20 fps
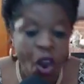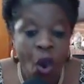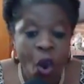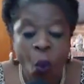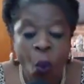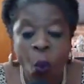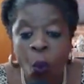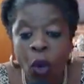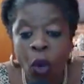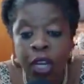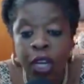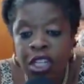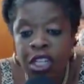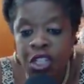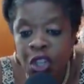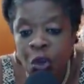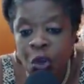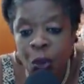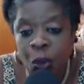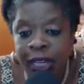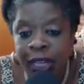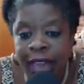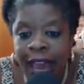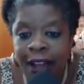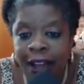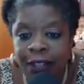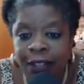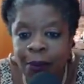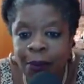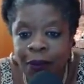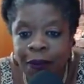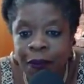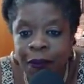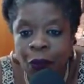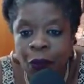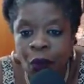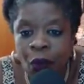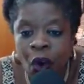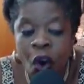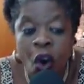What are you accountable
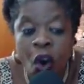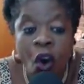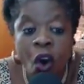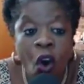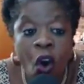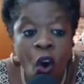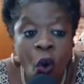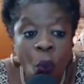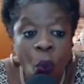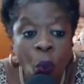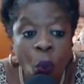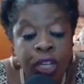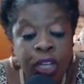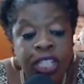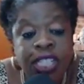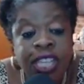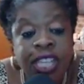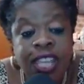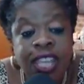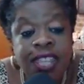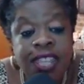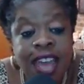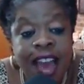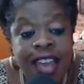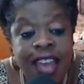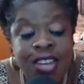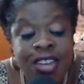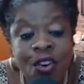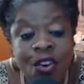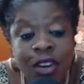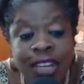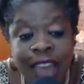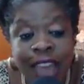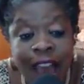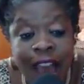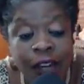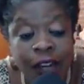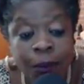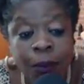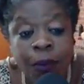for? Or what is it that you're
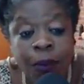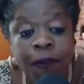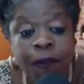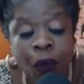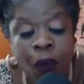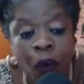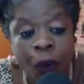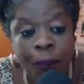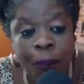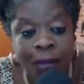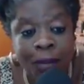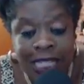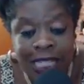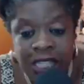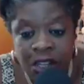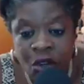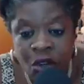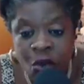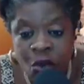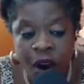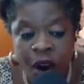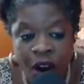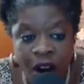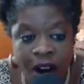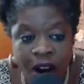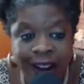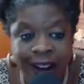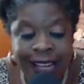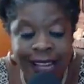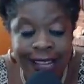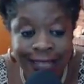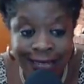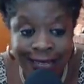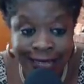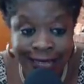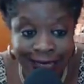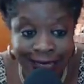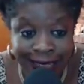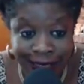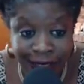accountable for, but you are
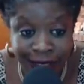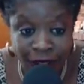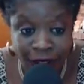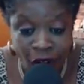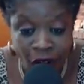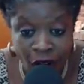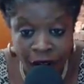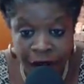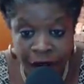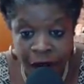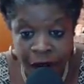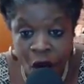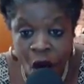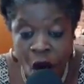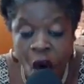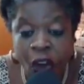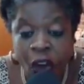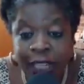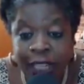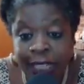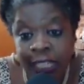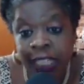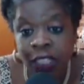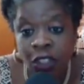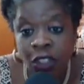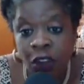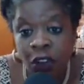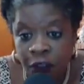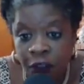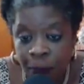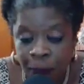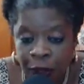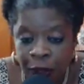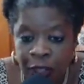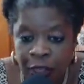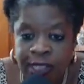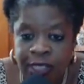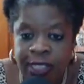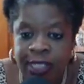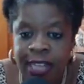killing it off or killing off the
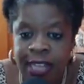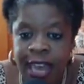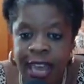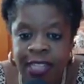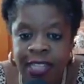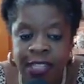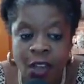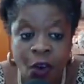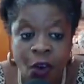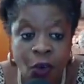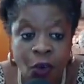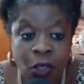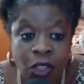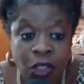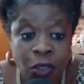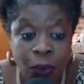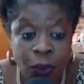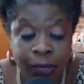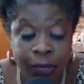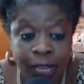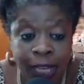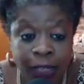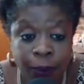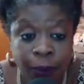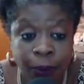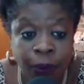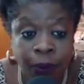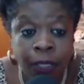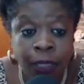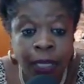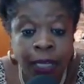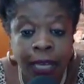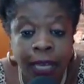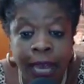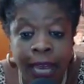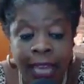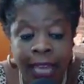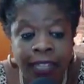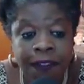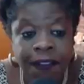person that is holding you accountable. I
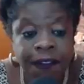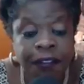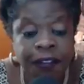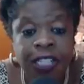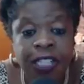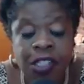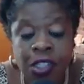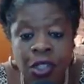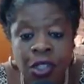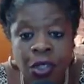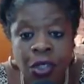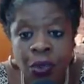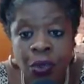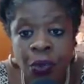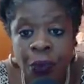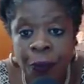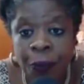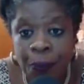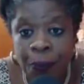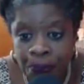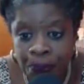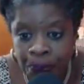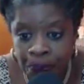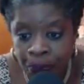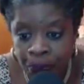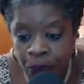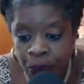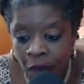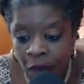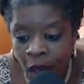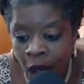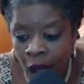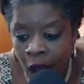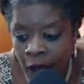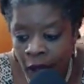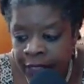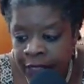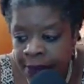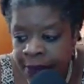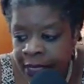had a friend who
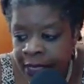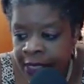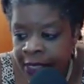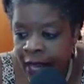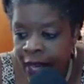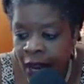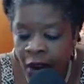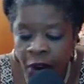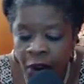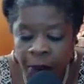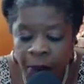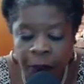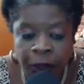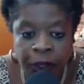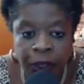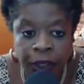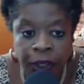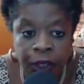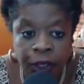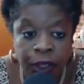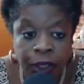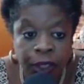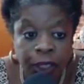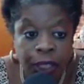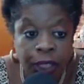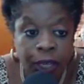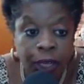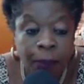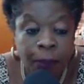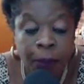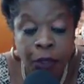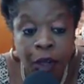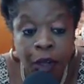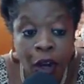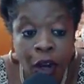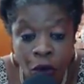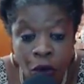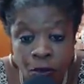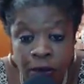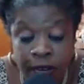asked me to help her put her
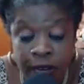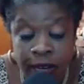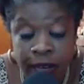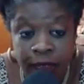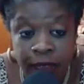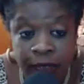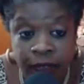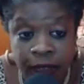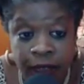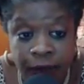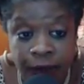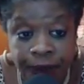home together.